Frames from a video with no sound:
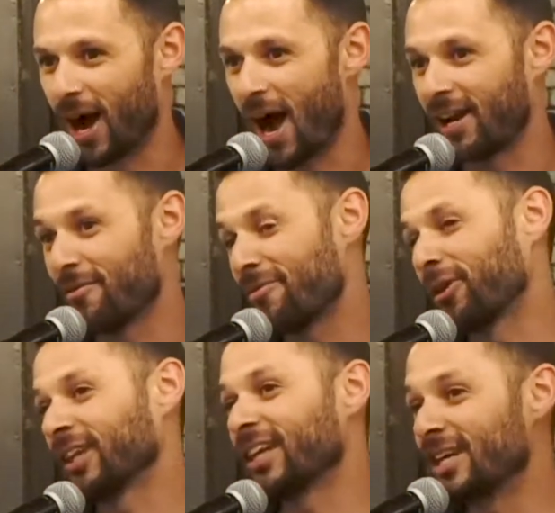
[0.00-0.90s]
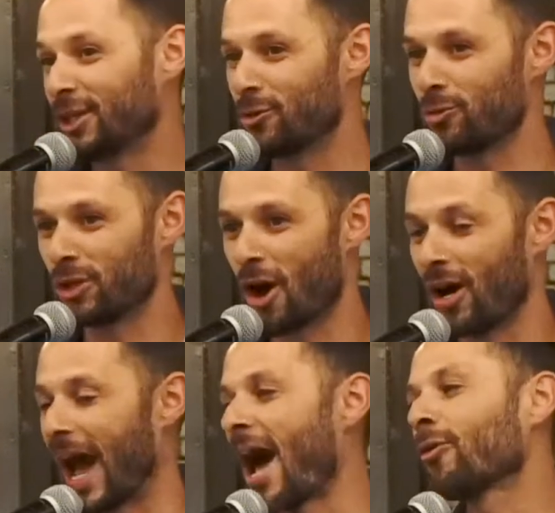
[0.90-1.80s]
I never felt the need to use
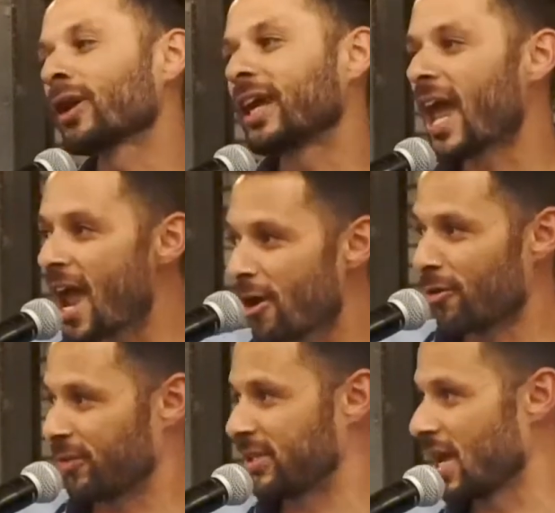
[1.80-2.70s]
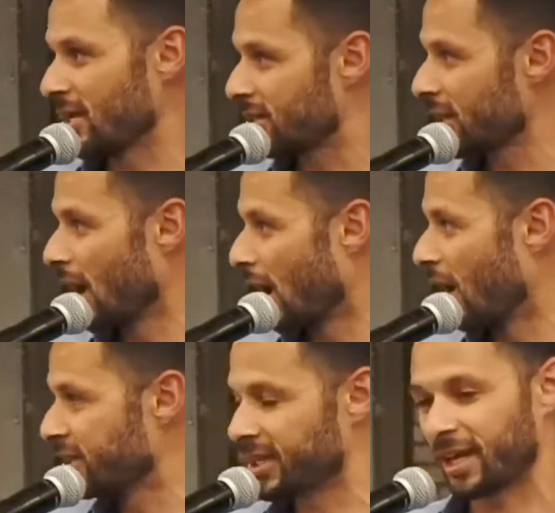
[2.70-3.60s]
Yarn. I don't care if it takes
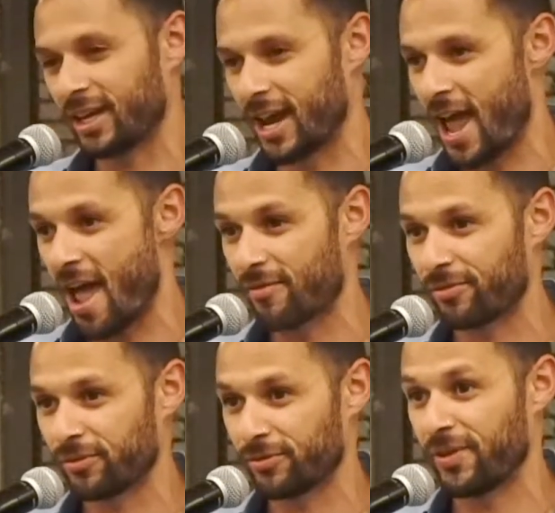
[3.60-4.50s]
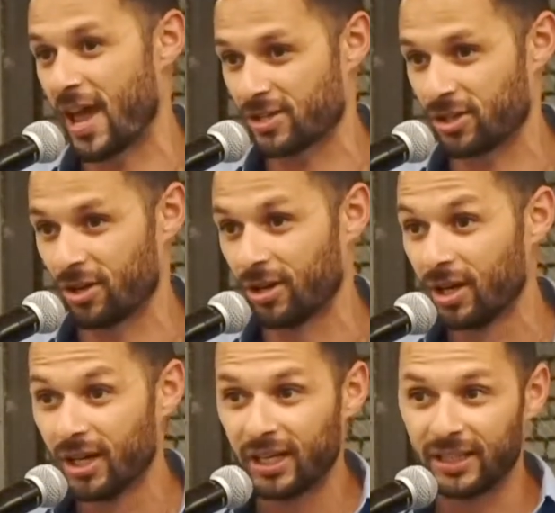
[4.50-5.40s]
a second and a half faster
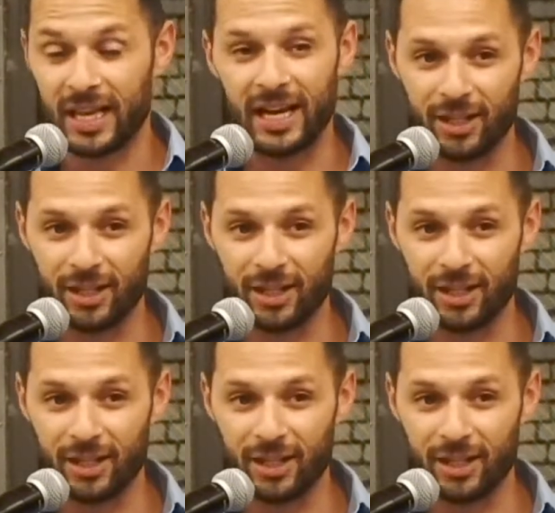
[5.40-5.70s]
than